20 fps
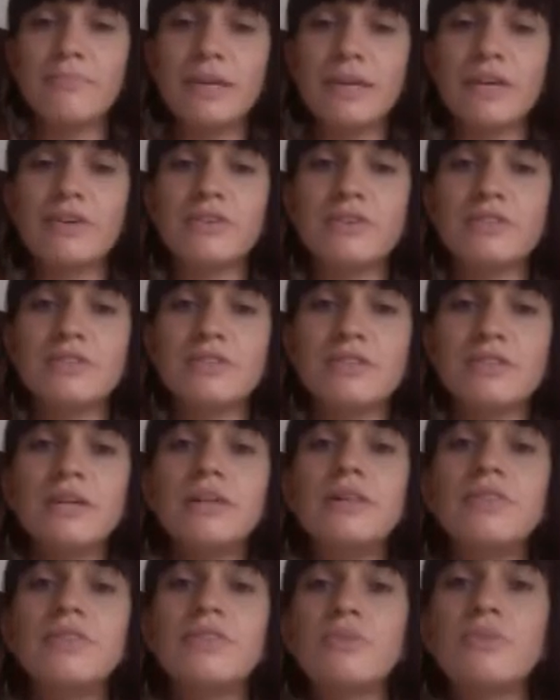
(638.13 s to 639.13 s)
because
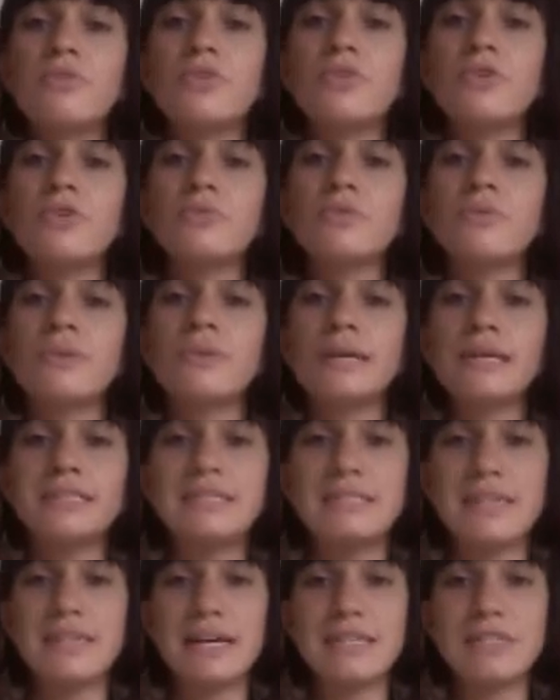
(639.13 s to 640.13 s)
the more and more we
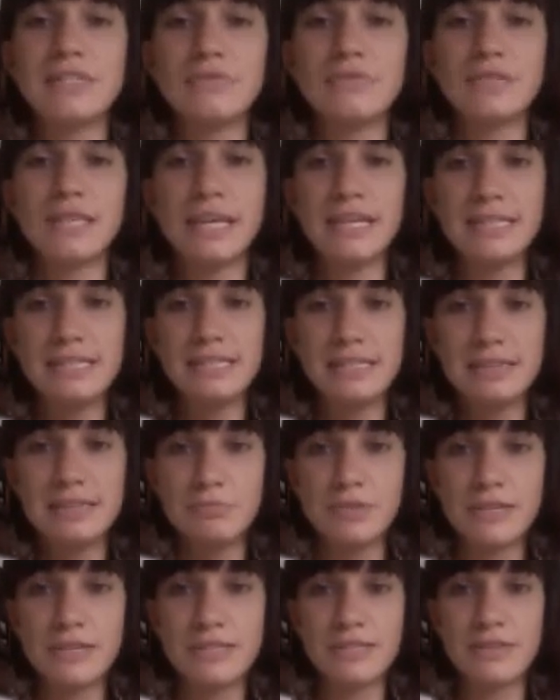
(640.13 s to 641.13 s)
can start to relate to the
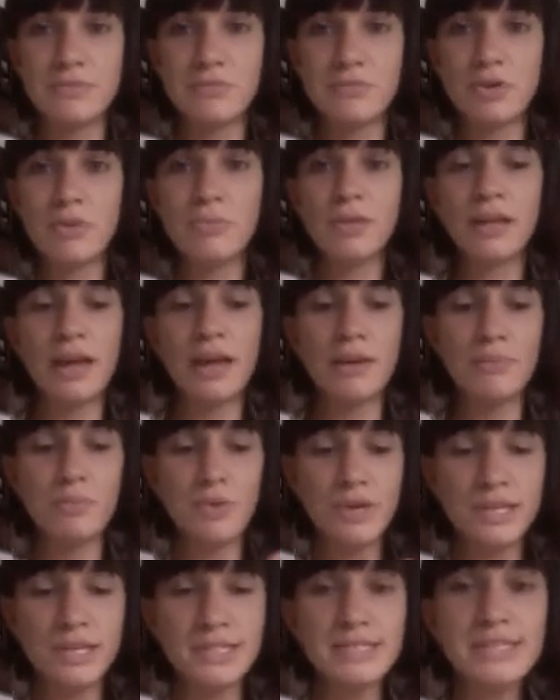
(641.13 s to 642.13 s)
present moment and
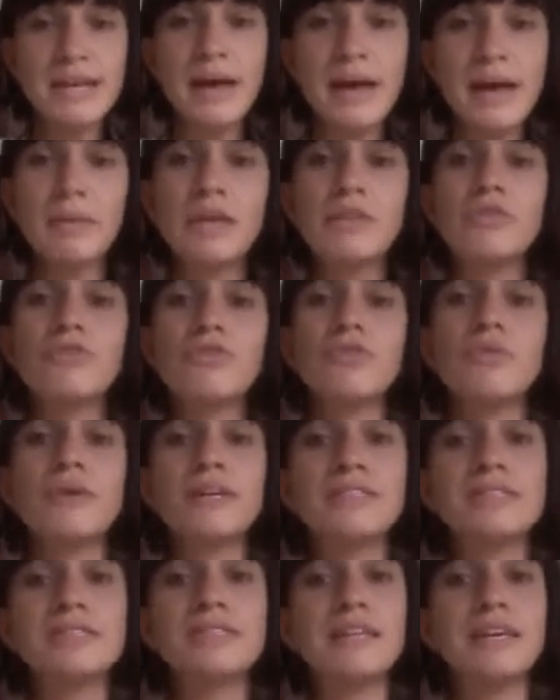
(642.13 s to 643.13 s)
what is coming through
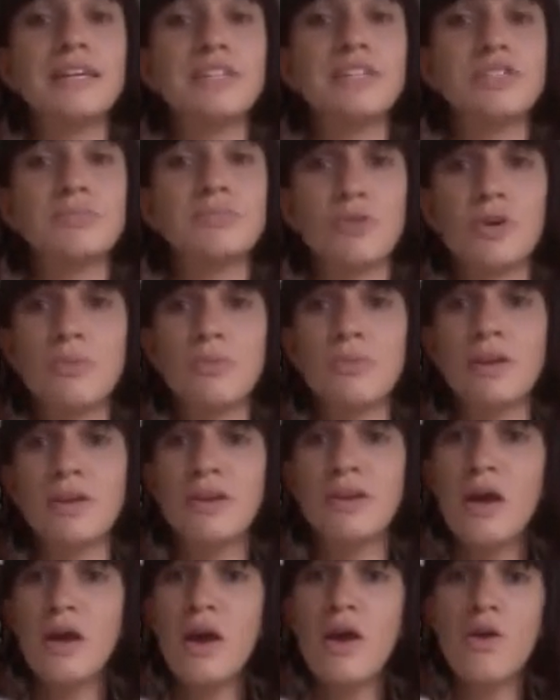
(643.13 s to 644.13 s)
us in each moment,
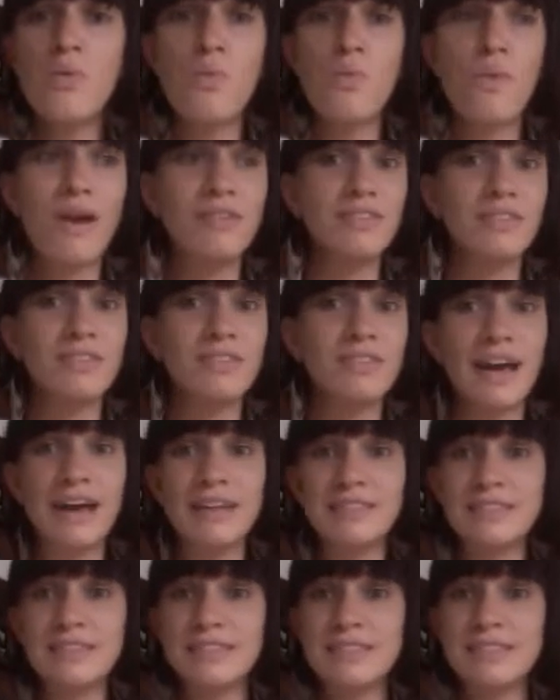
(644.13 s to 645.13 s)
whether
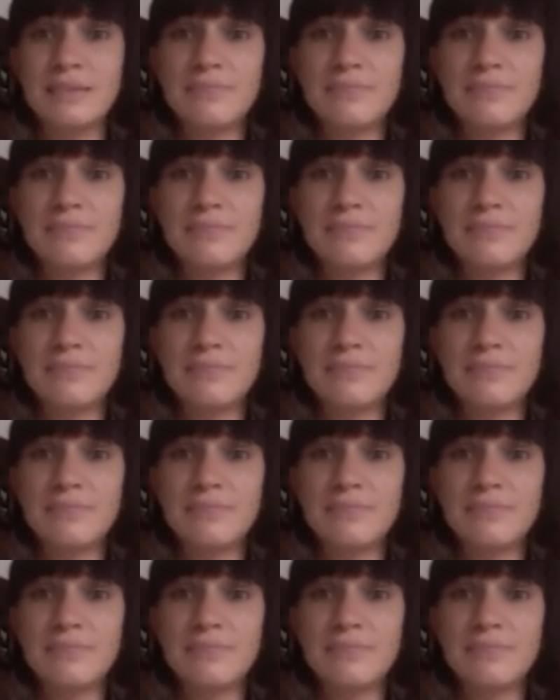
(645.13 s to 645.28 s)
that's